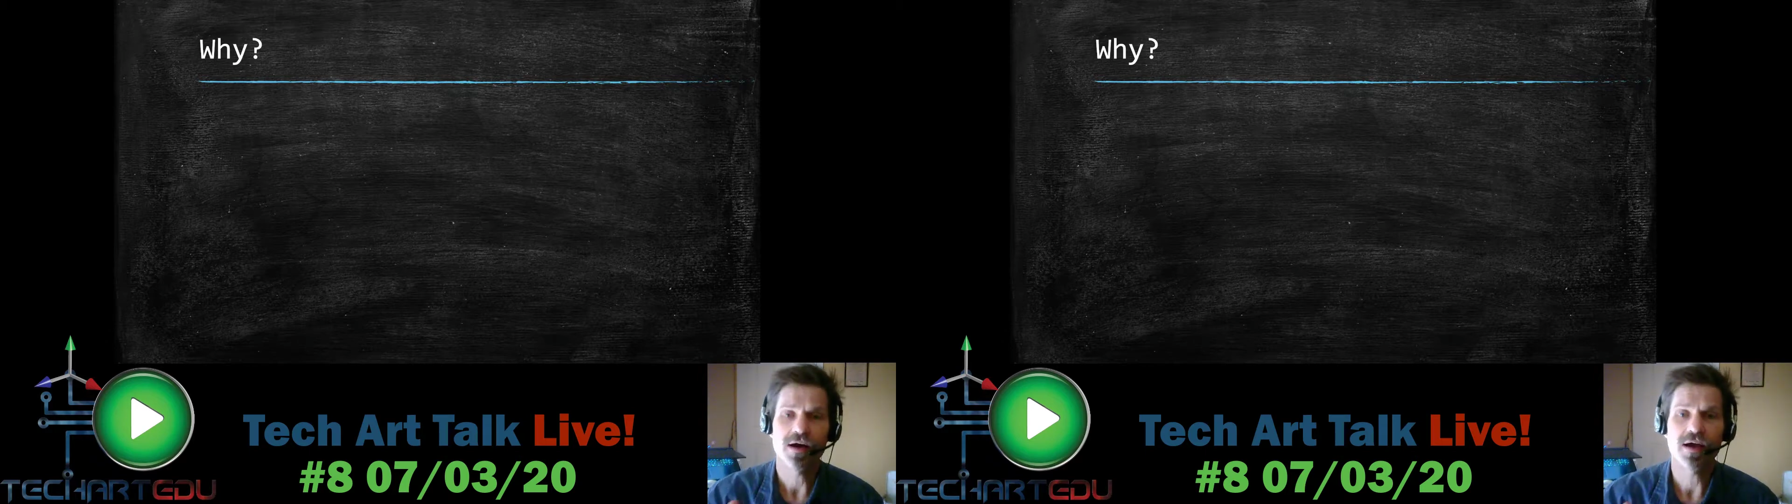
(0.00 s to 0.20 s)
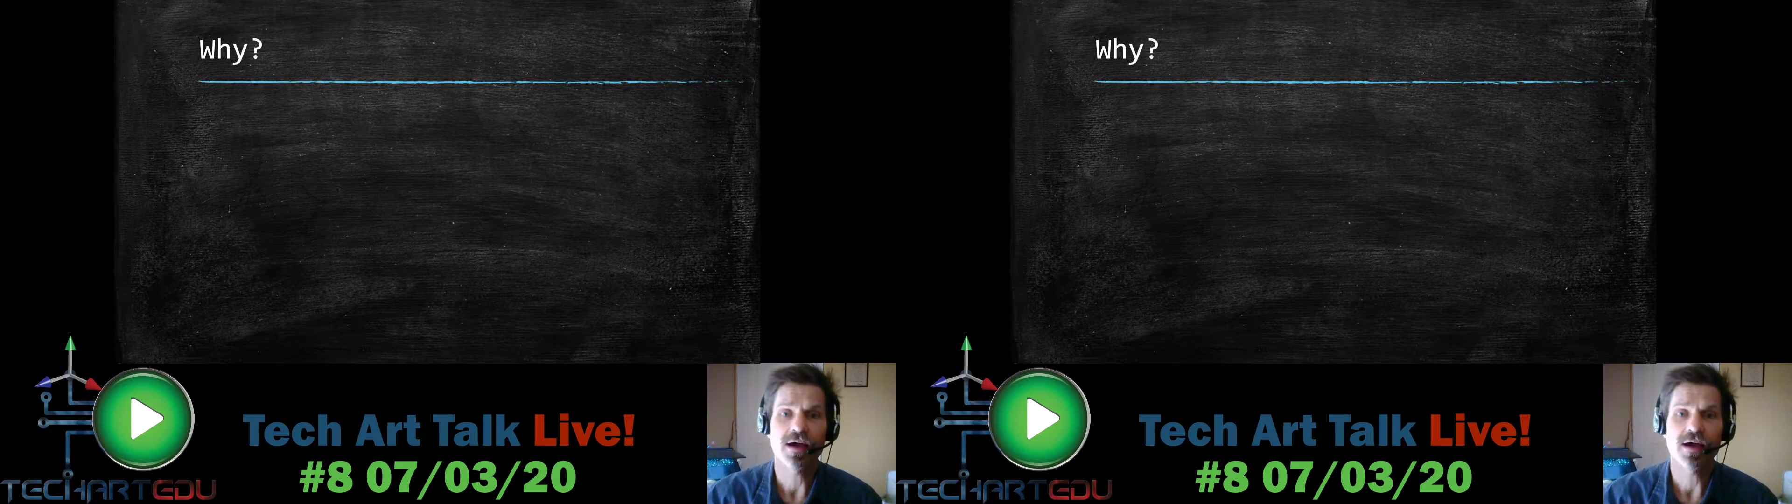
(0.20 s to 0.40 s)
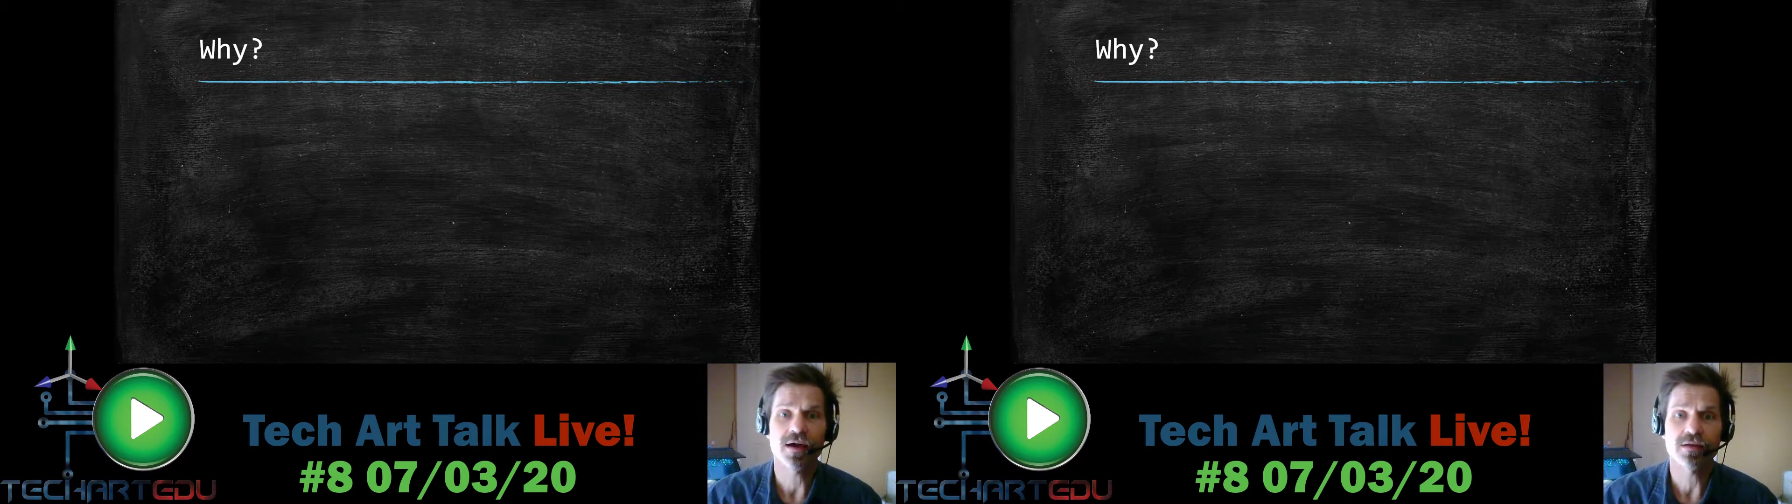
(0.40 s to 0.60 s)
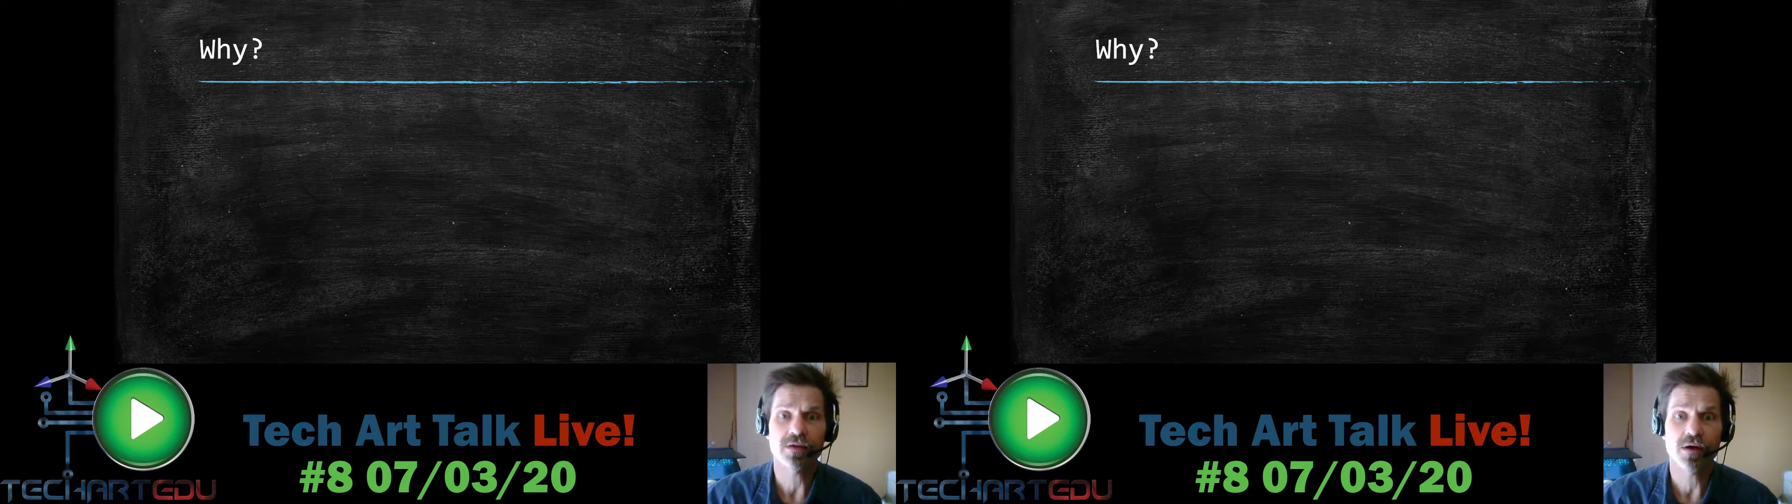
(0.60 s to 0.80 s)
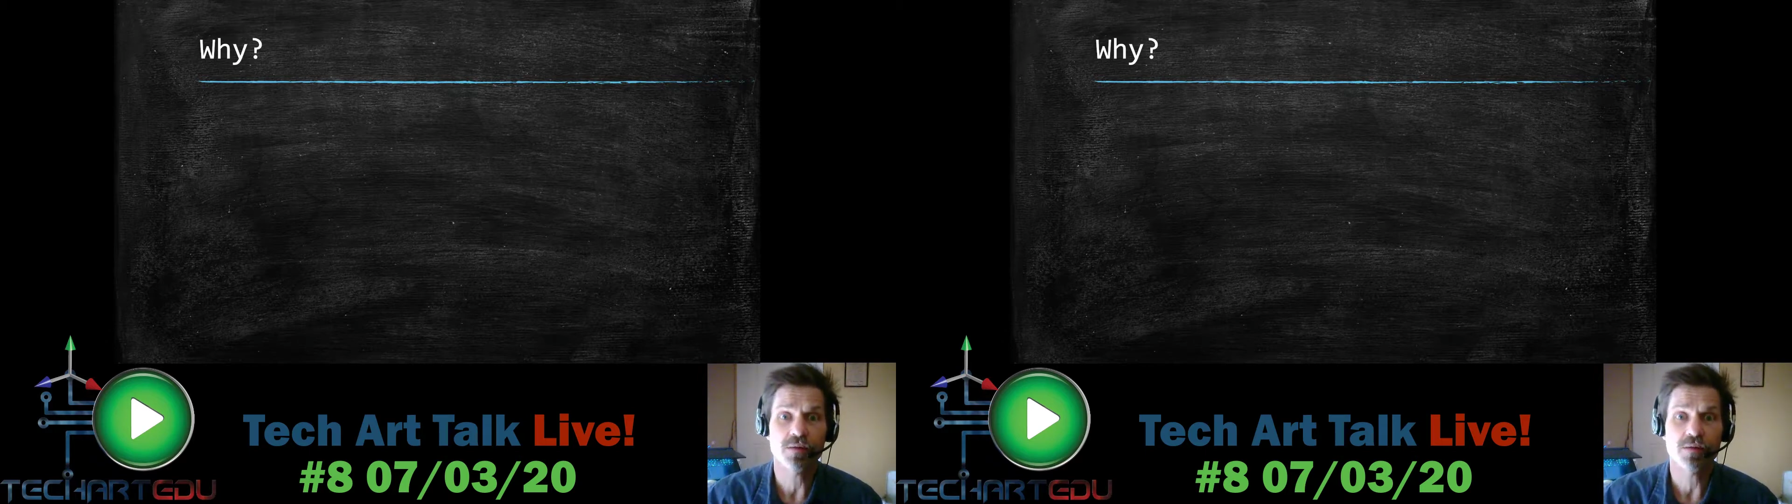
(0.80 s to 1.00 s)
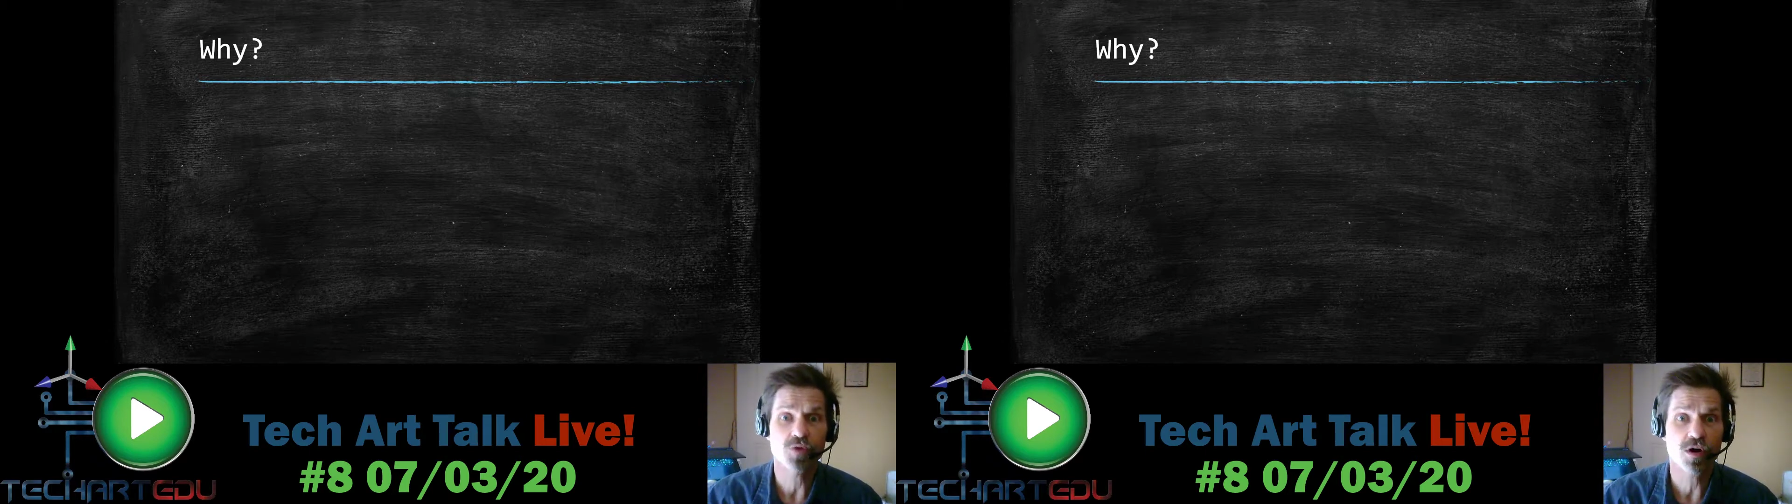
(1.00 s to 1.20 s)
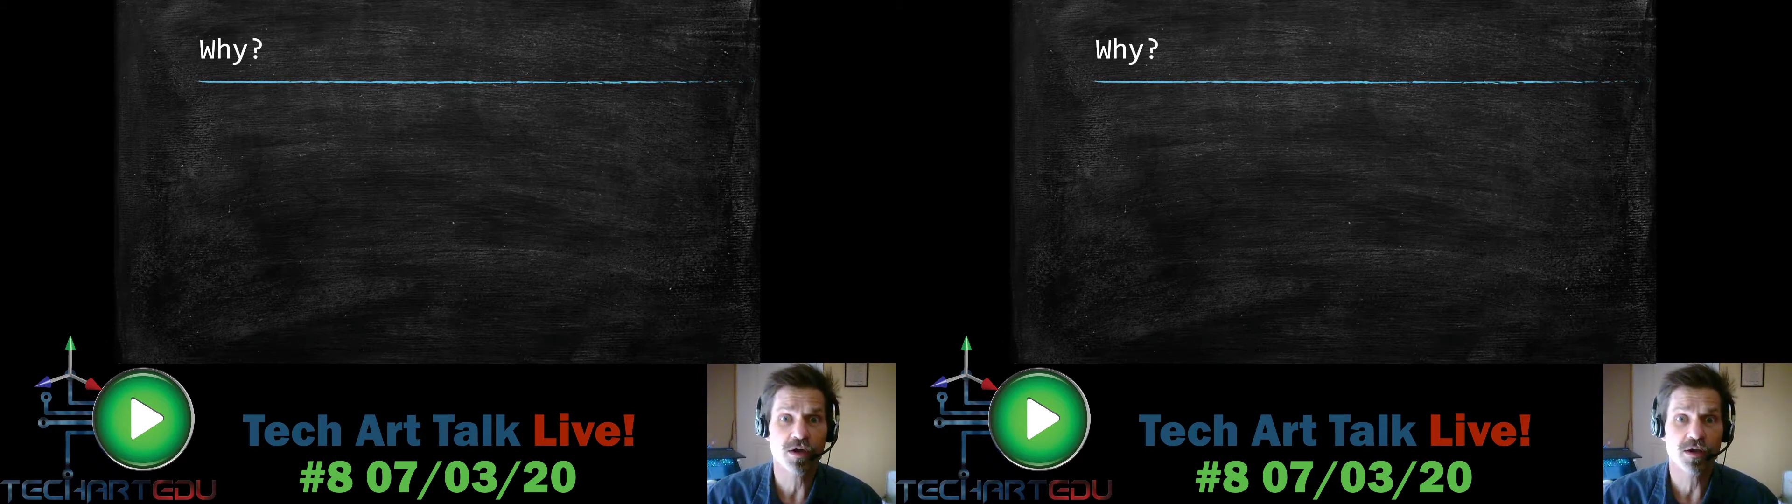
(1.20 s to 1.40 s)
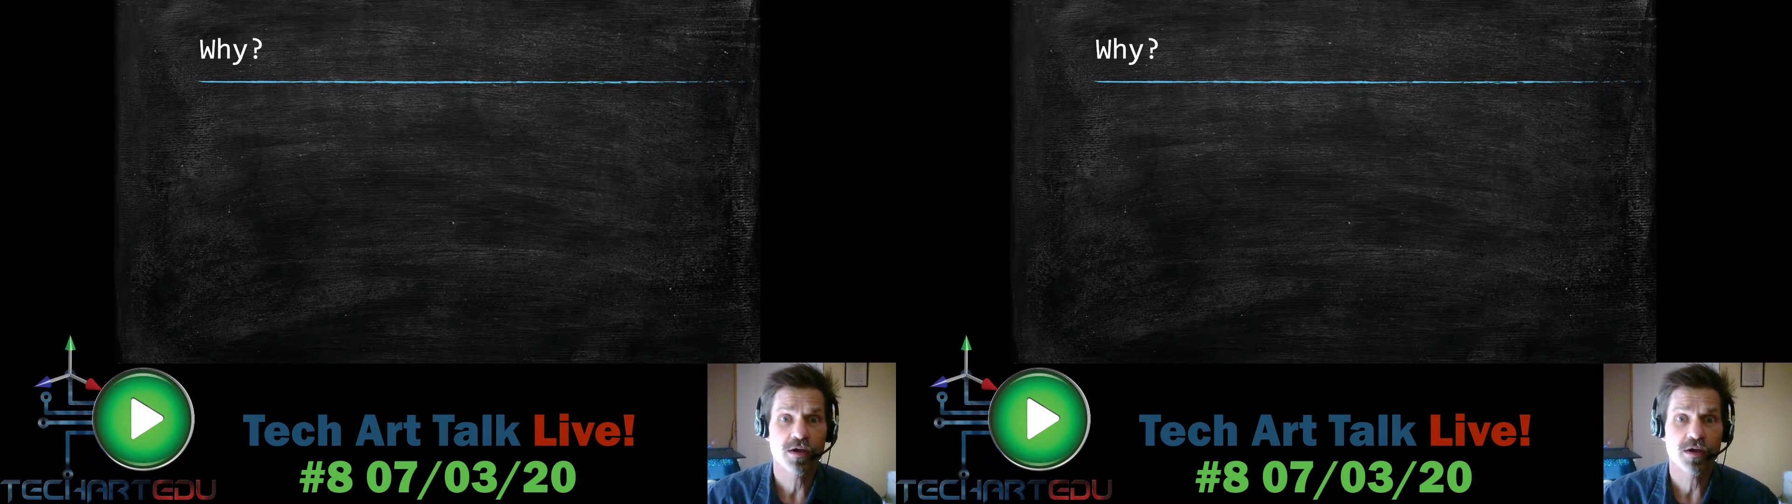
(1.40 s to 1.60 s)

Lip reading: And I'm talking